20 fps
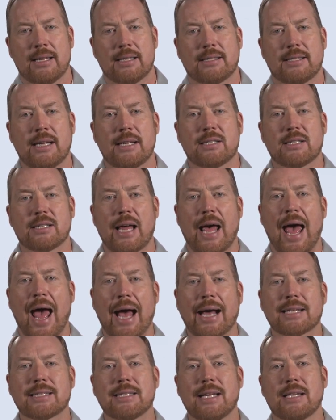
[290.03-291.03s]
Since
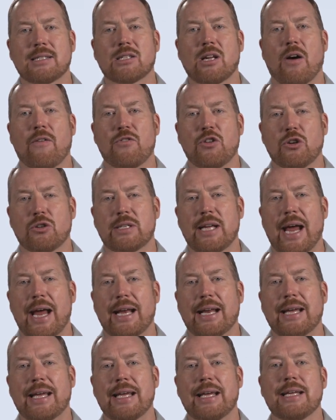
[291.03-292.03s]
access of your
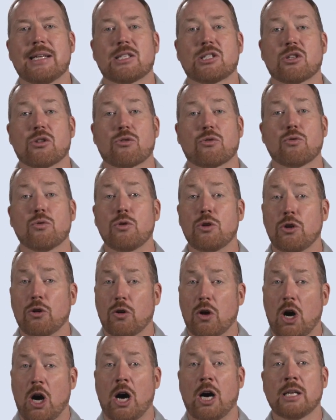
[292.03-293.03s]
data is through
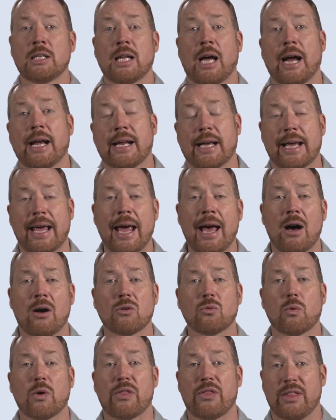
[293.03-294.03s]
your online
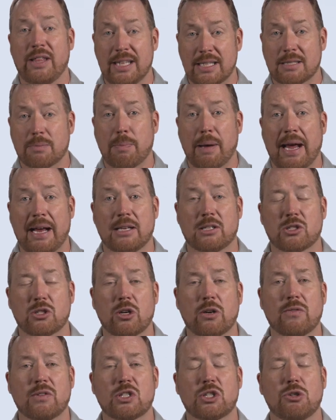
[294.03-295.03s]
account with this paid
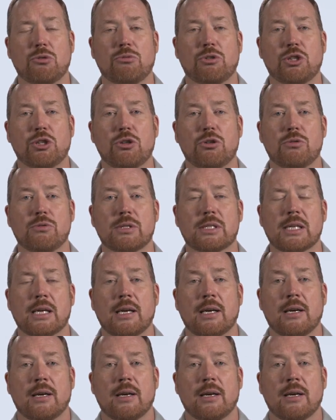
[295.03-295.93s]
service you choose,